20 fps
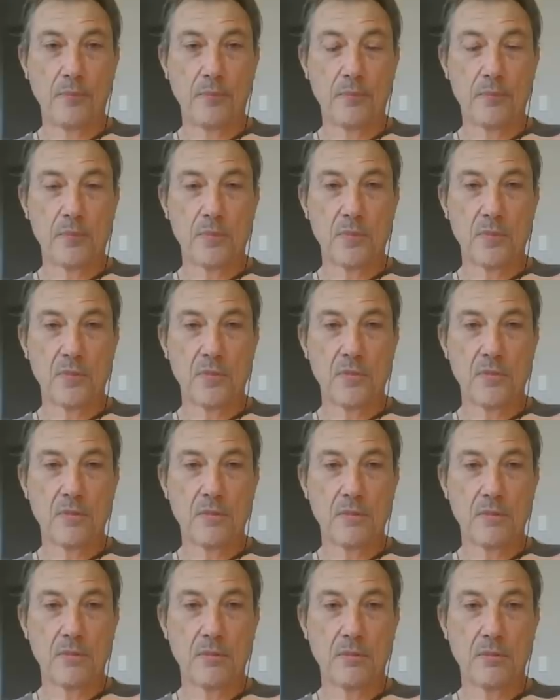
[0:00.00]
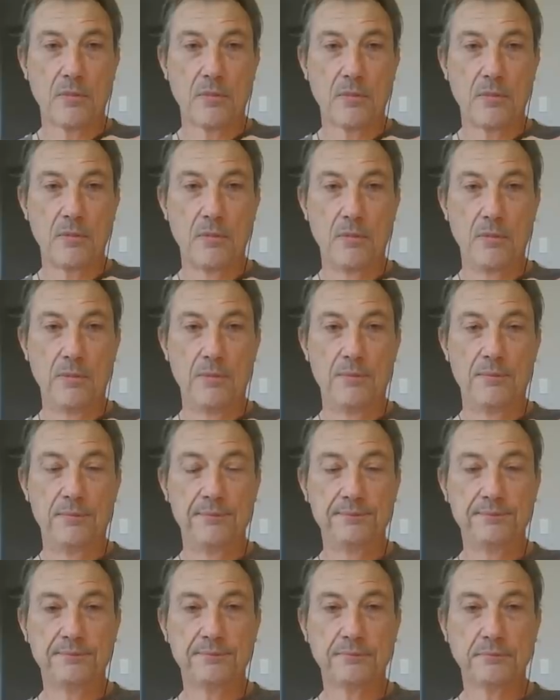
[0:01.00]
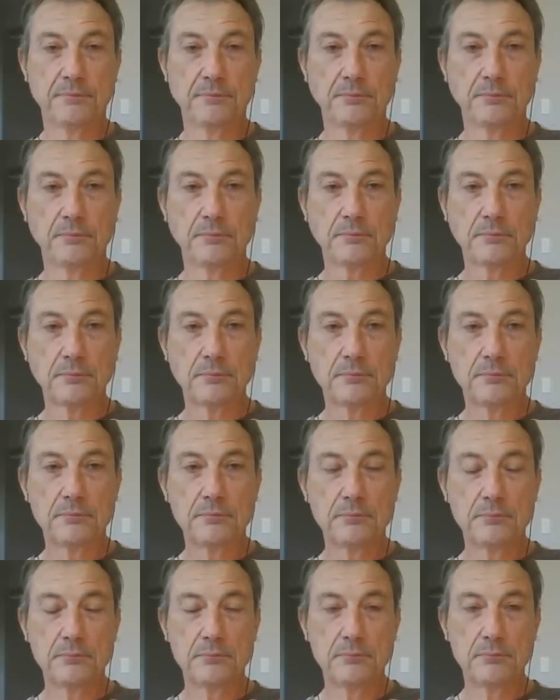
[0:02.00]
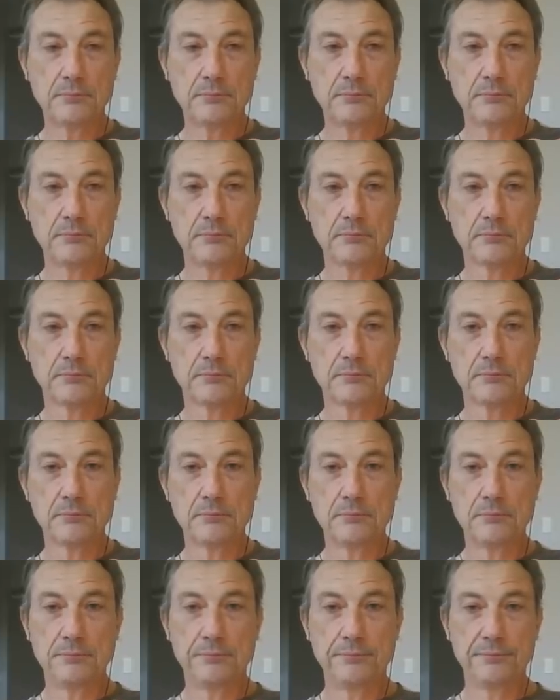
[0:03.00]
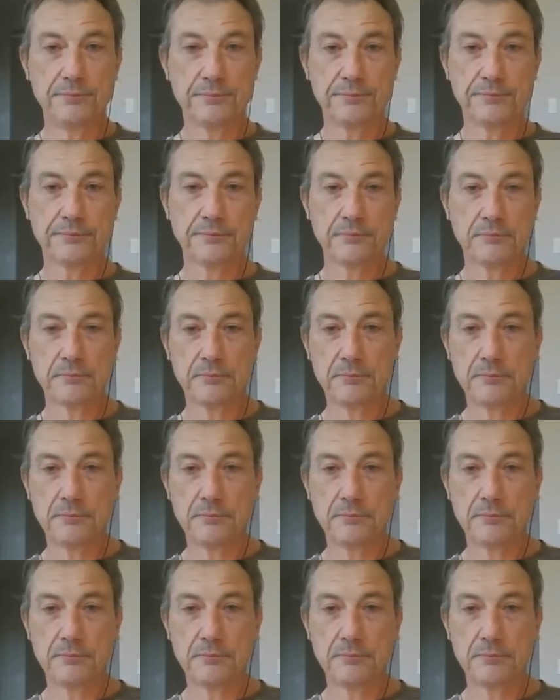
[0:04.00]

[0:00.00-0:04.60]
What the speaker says: No words are spoken by the person on screen.